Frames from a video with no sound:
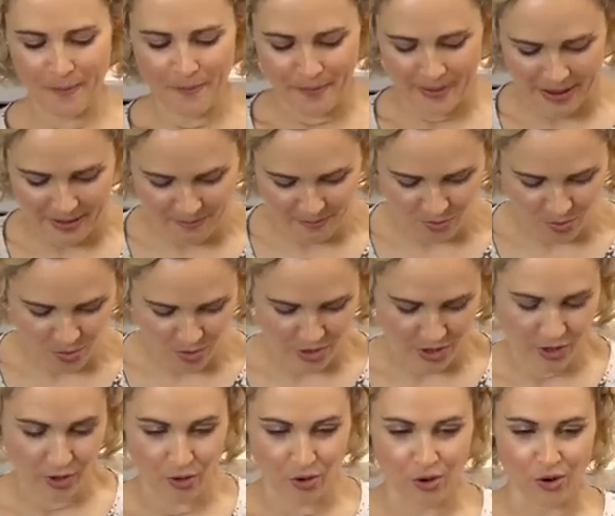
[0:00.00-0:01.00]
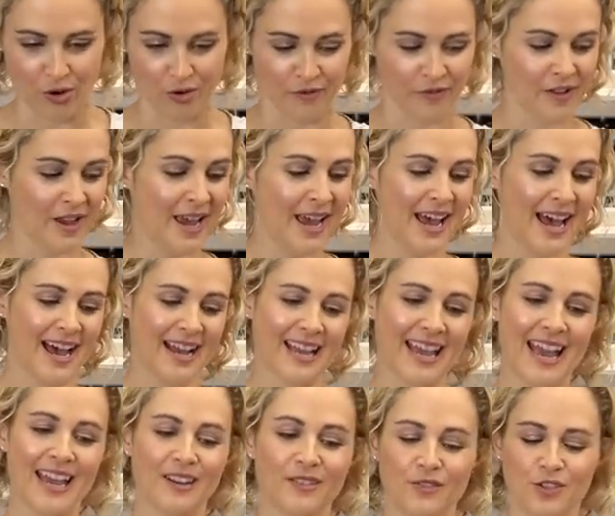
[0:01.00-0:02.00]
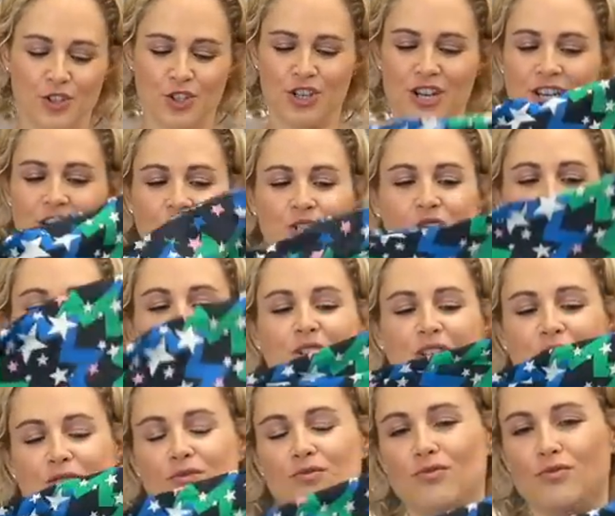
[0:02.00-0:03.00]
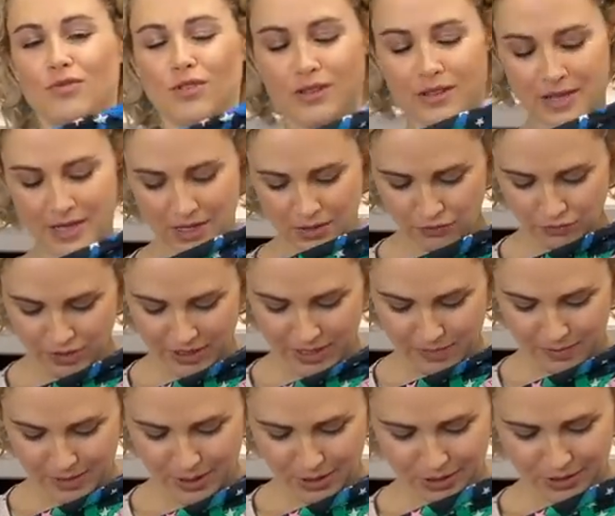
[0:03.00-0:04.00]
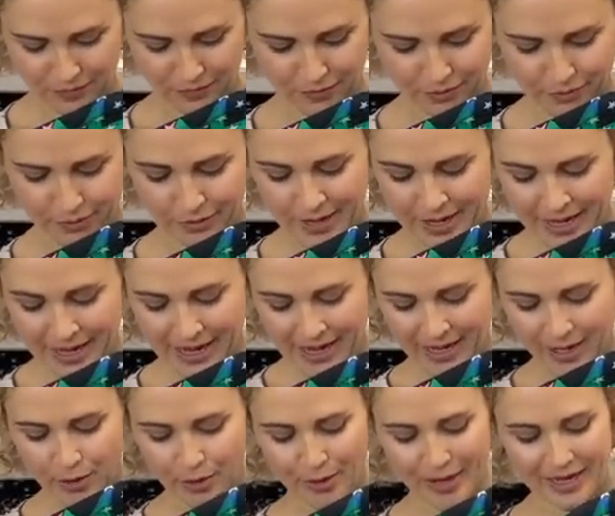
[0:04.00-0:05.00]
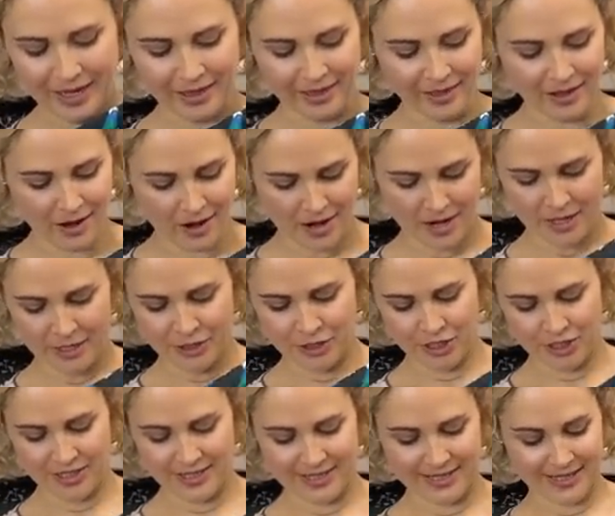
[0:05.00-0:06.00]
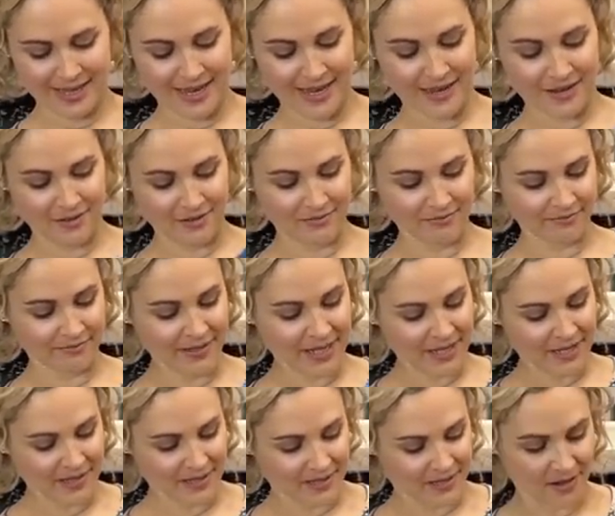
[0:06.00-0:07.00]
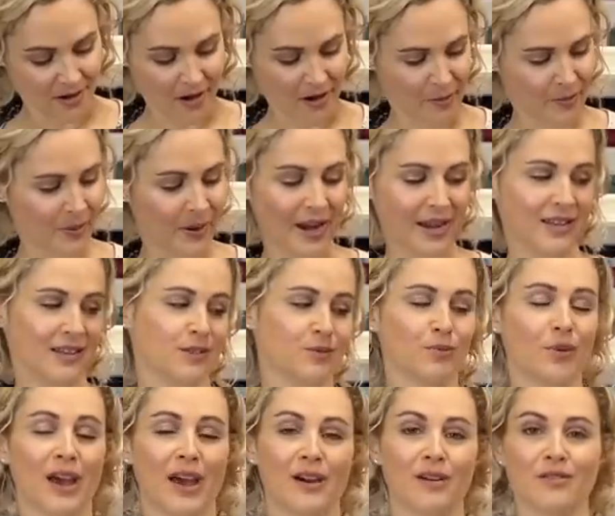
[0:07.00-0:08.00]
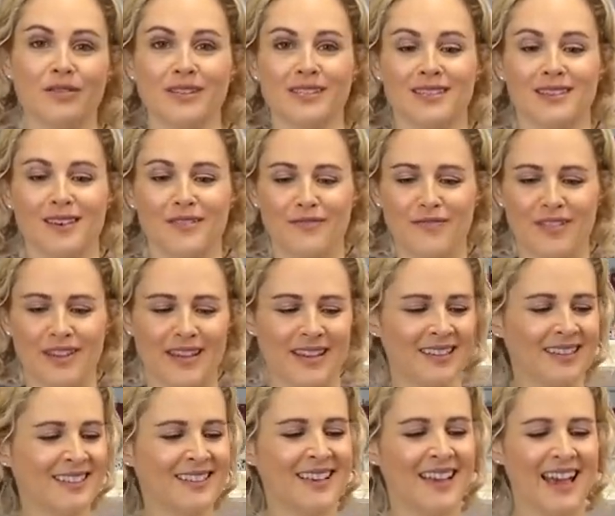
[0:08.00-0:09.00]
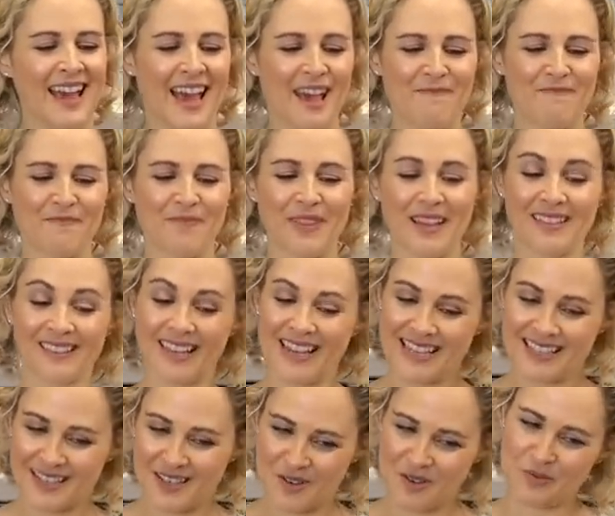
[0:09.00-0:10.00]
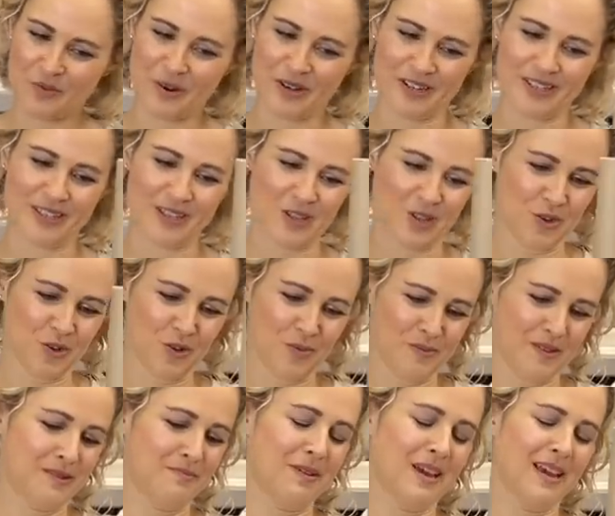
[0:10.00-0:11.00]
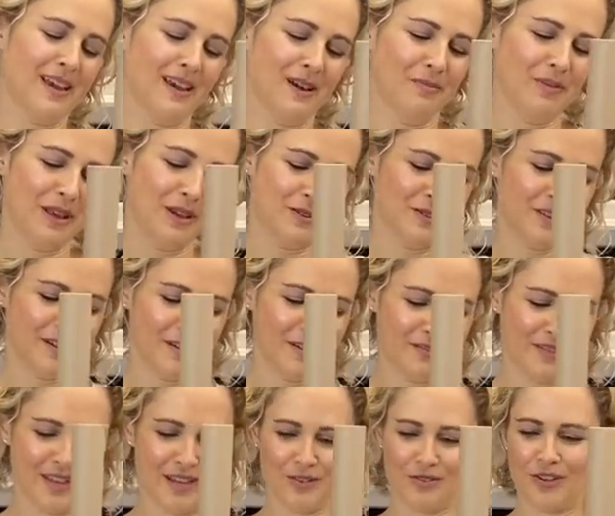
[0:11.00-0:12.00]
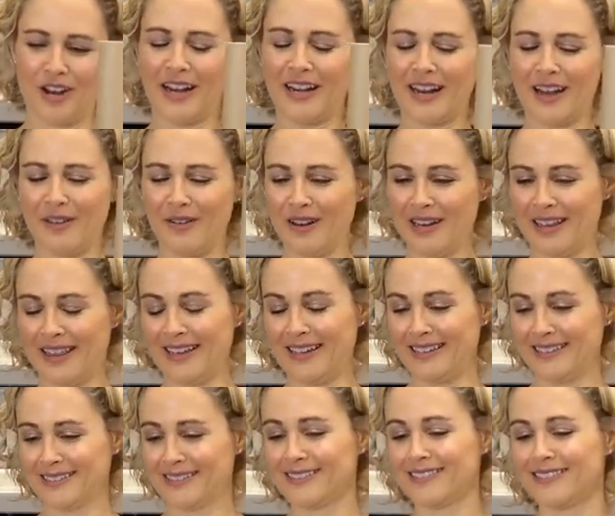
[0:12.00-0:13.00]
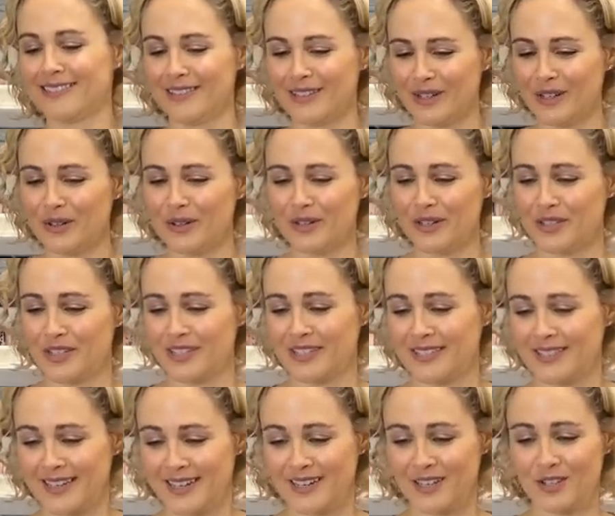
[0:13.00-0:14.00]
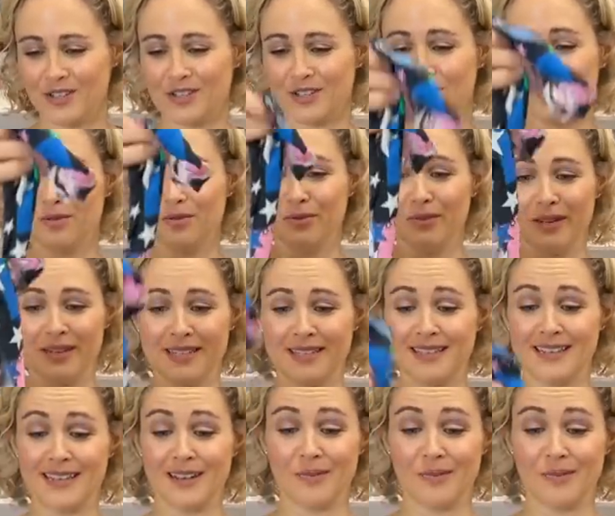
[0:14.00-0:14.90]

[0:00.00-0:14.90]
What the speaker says: bit more of a kind of sheen to it. It's really, really beautiful, and quite a large scale star print as well. It's lovely. Leslie, who works in the shop, is making a blouse out of this right now, and I think it's going to look gorgeous, and I just know when I see it I'm